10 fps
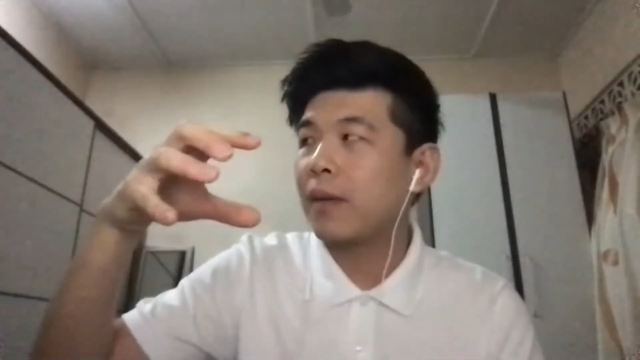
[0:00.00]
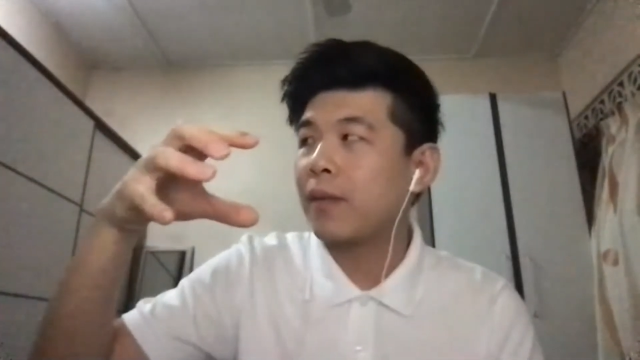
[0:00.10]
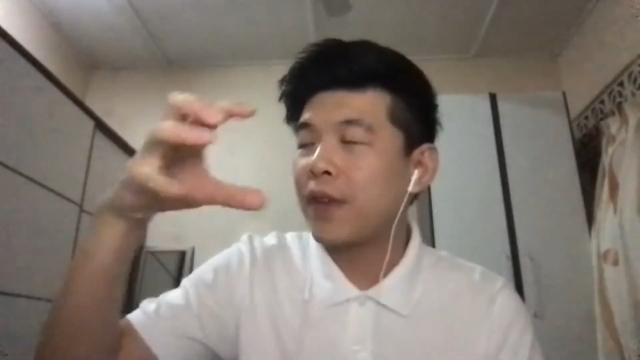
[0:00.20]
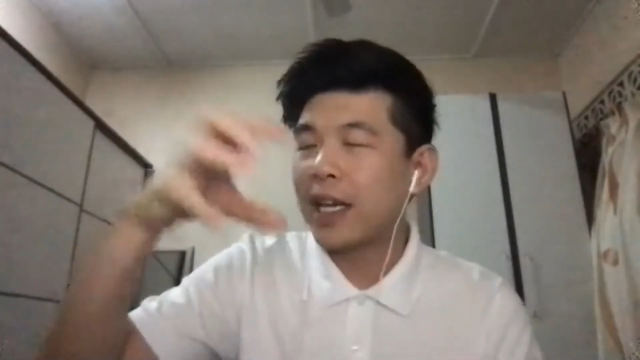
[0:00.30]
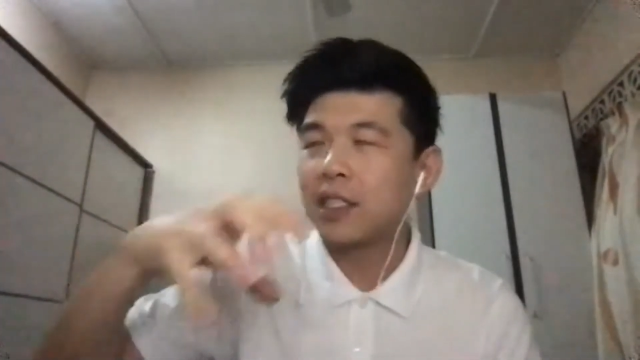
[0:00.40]

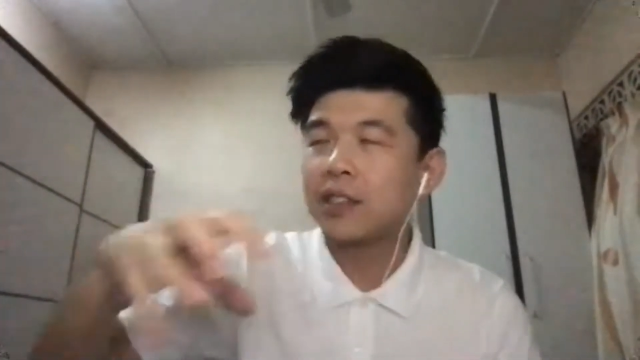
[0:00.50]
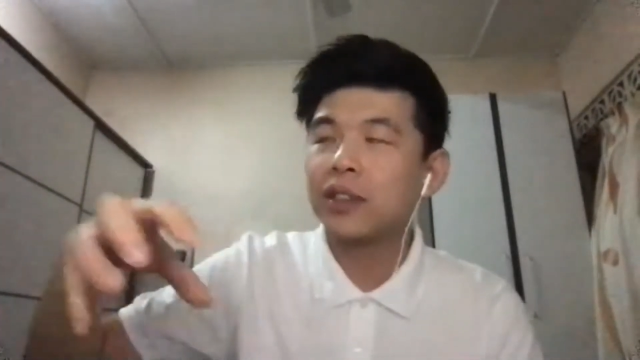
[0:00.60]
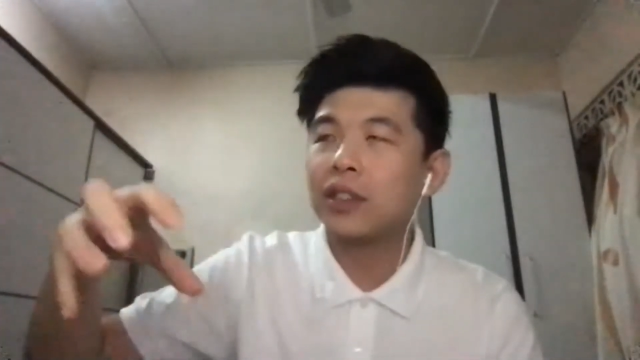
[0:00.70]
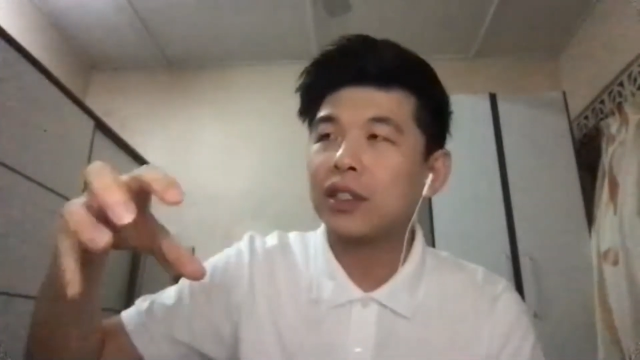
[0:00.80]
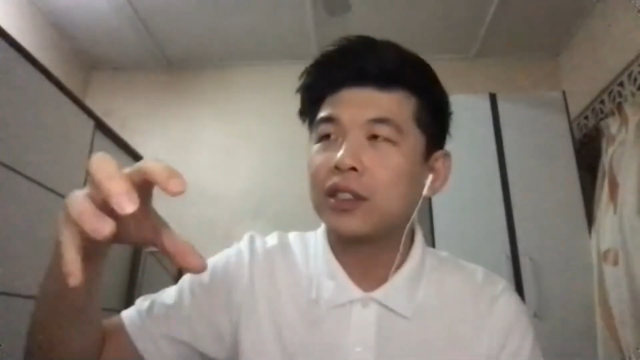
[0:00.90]

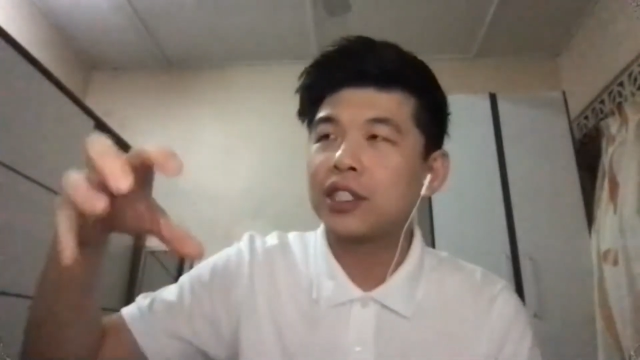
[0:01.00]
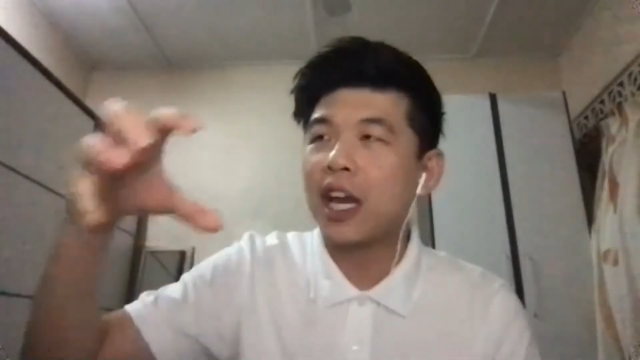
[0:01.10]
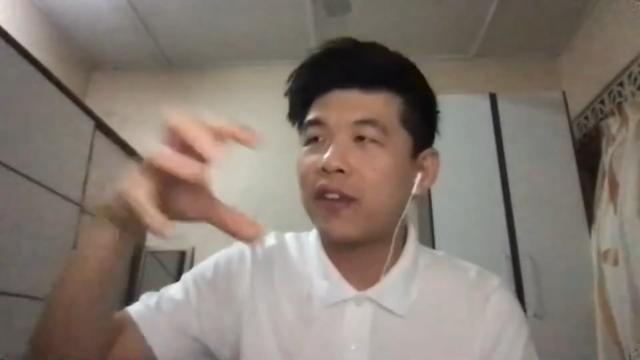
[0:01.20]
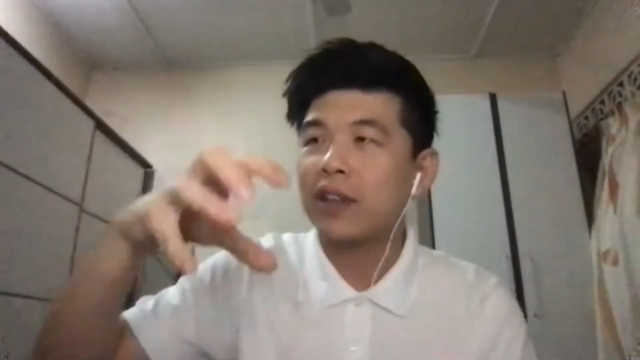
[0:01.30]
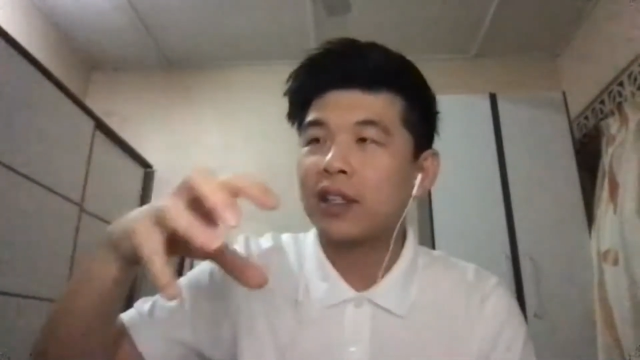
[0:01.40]

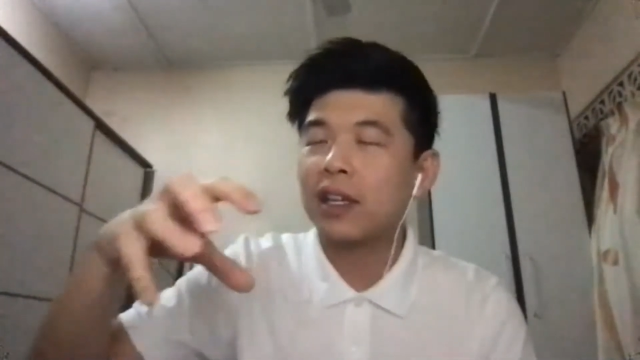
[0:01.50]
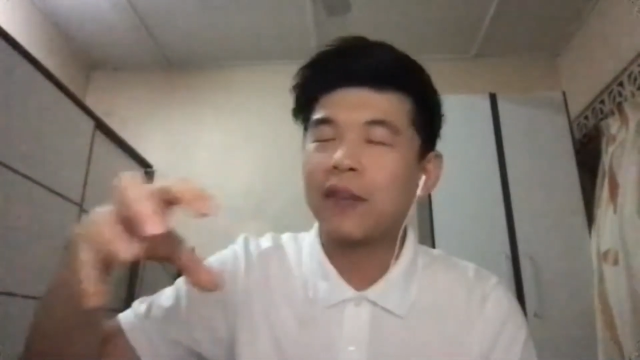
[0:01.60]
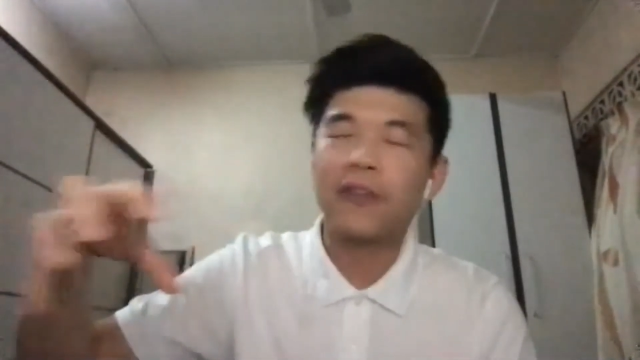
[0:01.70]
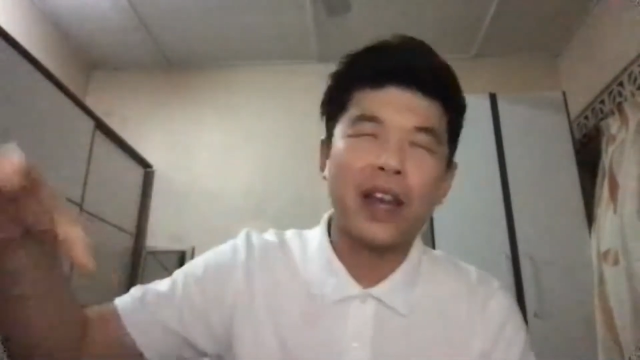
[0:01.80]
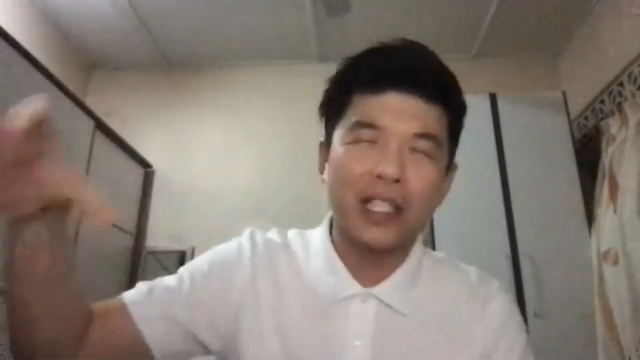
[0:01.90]

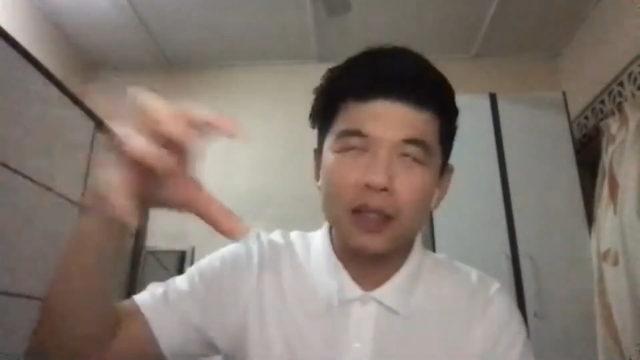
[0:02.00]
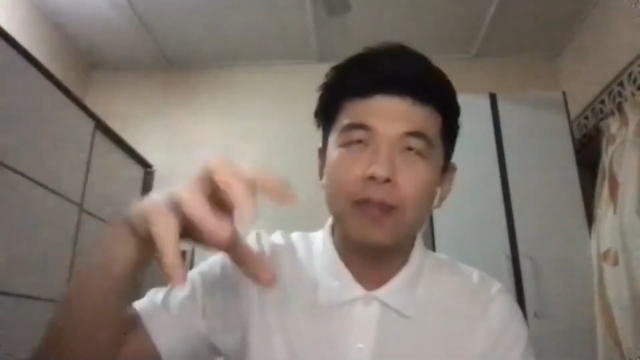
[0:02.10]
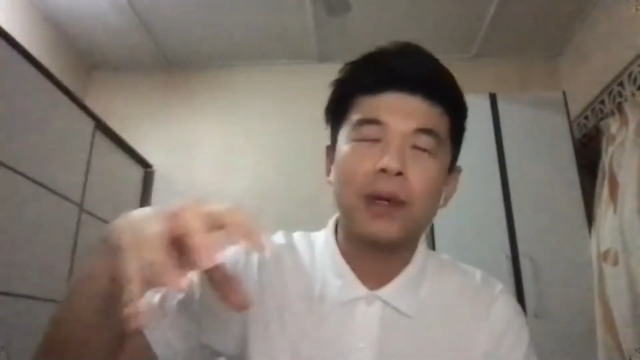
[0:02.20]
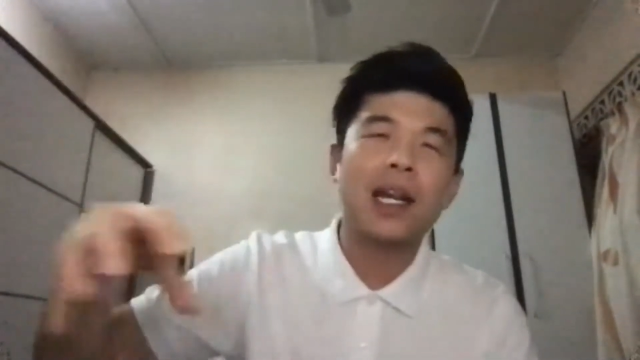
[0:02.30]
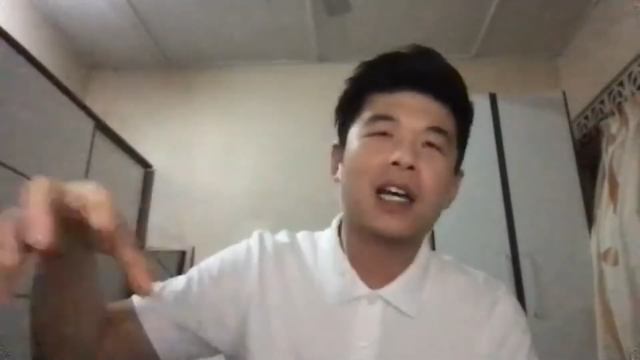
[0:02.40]

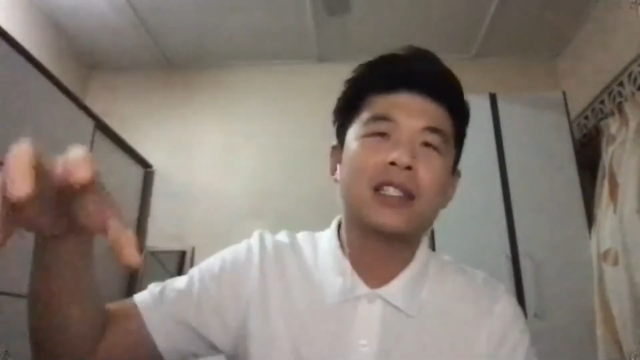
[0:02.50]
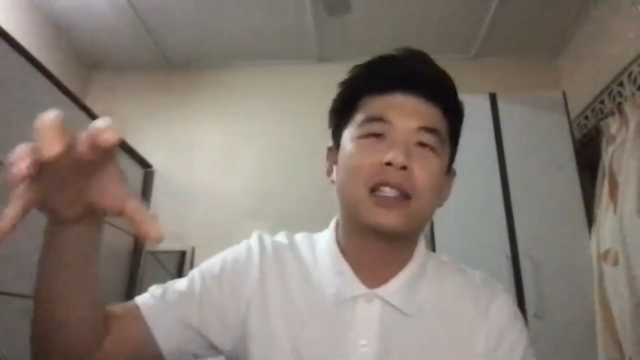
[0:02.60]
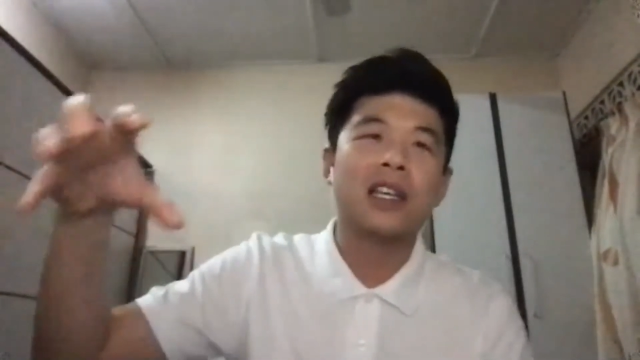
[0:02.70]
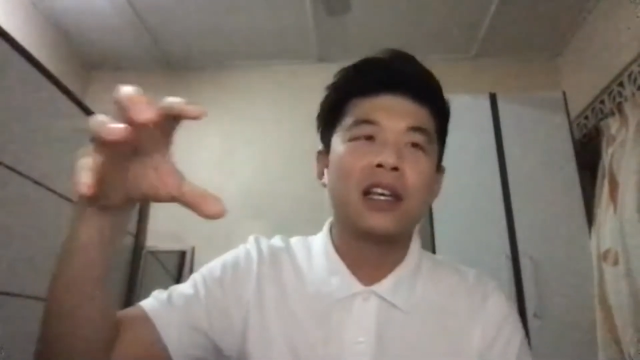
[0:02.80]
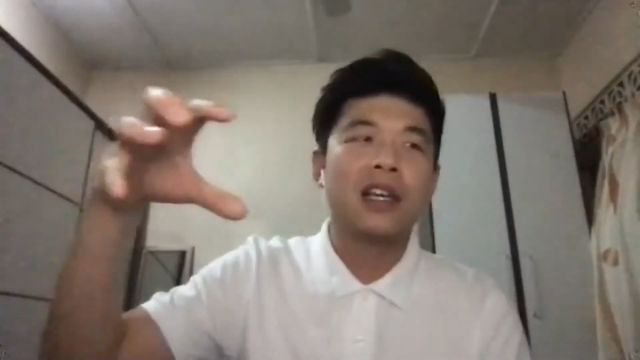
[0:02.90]
fashion plus